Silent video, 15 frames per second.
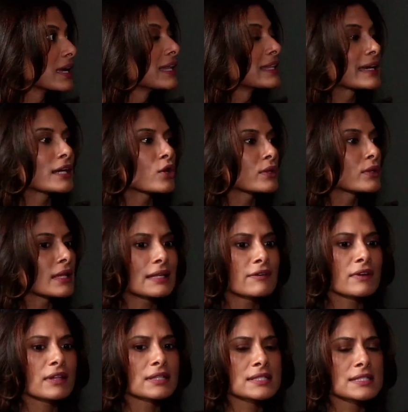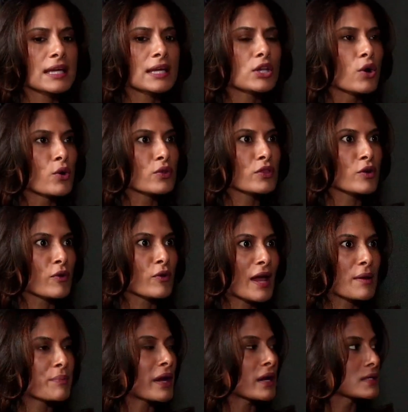Like, they'll even say no to the
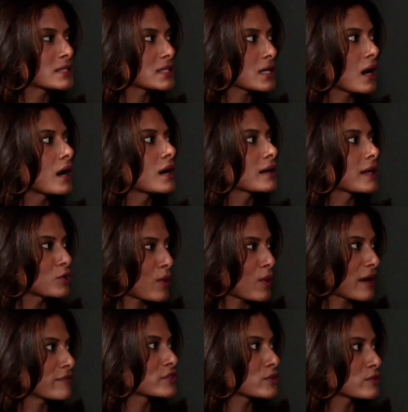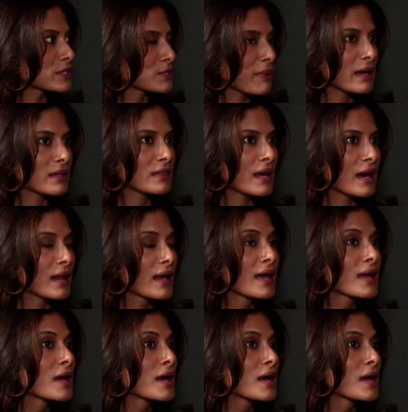grandparents to hug, and you have to respect that.